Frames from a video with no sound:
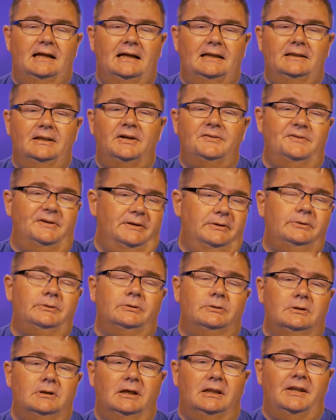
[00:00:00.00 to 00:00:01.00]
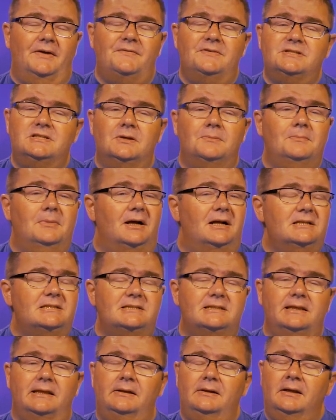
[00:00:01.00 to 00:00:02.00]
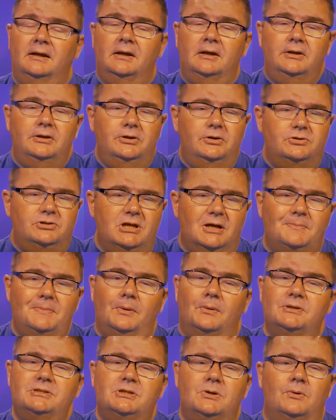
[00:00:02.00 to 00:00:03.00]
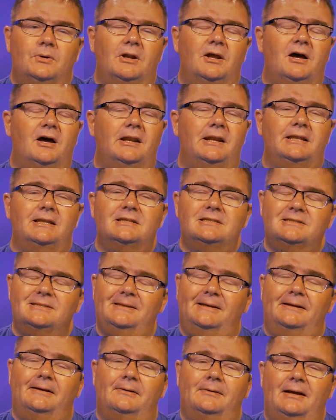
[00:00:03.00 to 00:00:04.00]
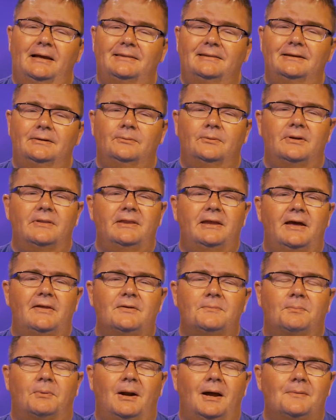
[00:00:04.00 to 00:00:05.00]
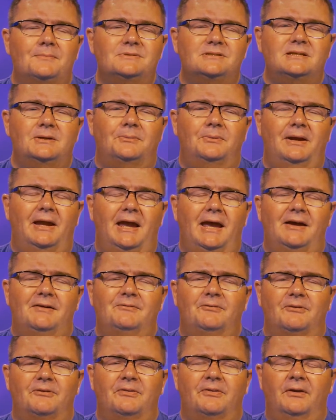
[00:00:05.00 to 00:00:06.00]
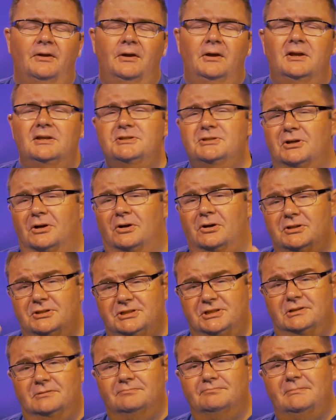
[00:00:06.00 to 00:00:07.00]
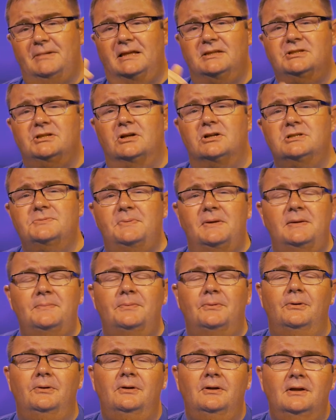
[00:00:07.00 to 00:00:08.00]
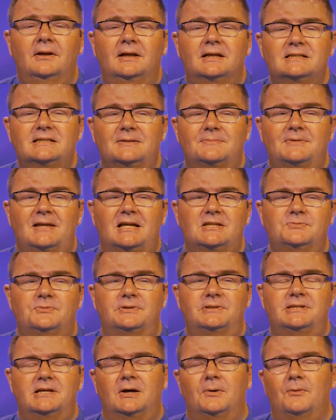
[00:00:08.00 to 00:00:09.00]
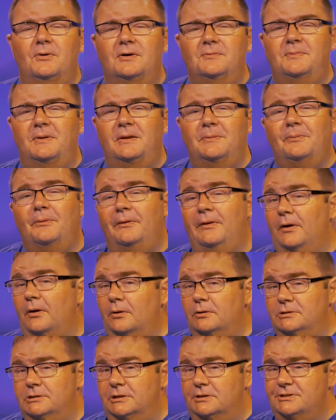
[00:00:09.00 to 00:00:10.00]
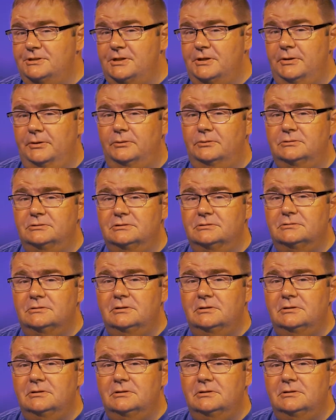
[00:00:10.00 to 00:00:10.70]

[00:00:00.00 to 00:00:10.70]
I love you. I love you so much that you tell me what's going on and it's there. I think one of the other problems that we have with church and church people, sometimes we tell one people and the whole church knows.